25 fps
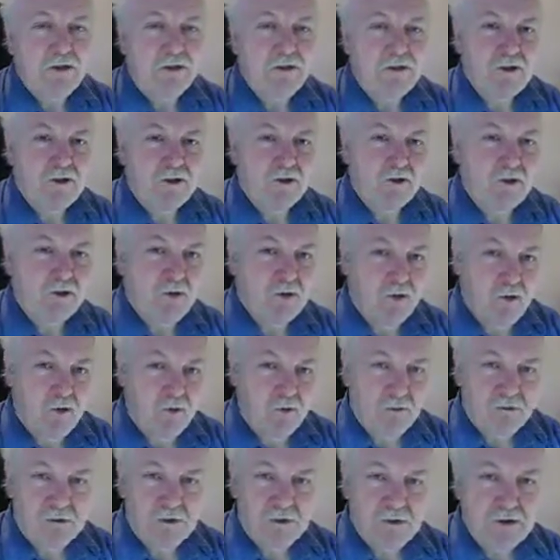then
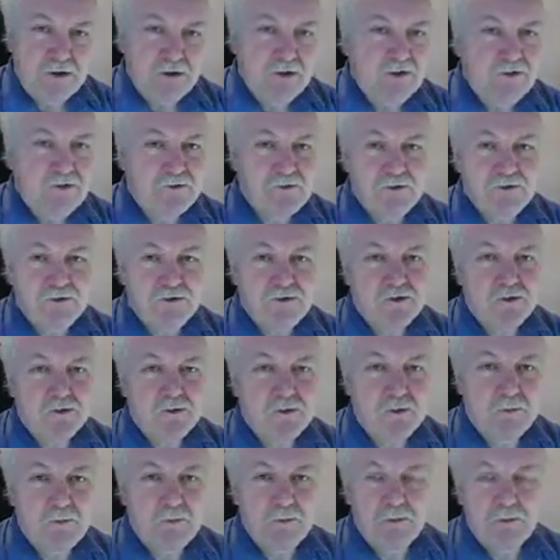over the years that's going
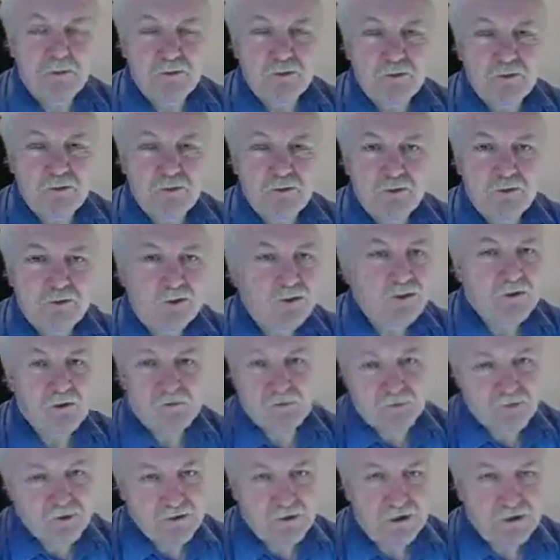to build to another
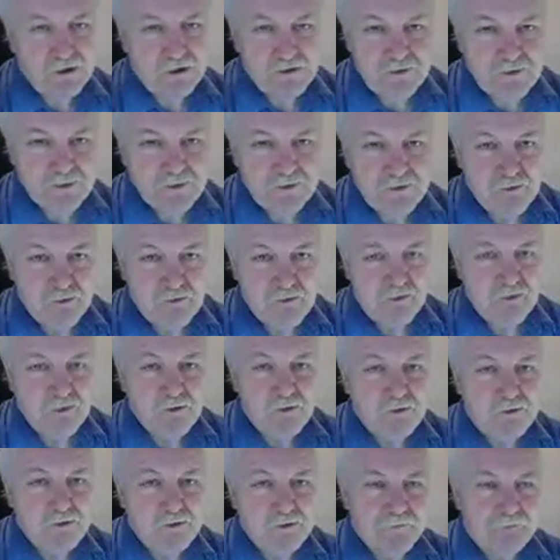fantastic
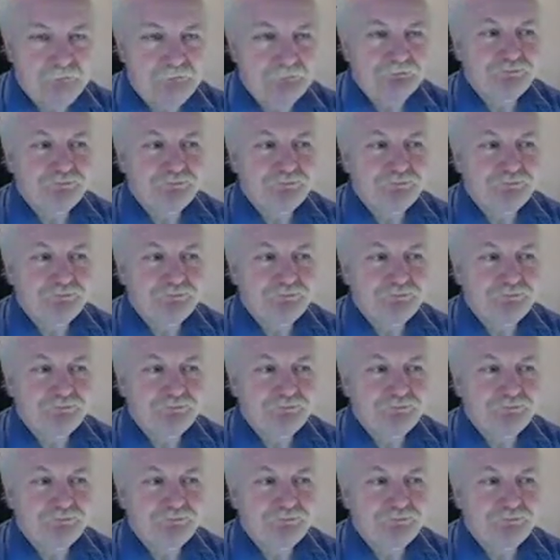resource.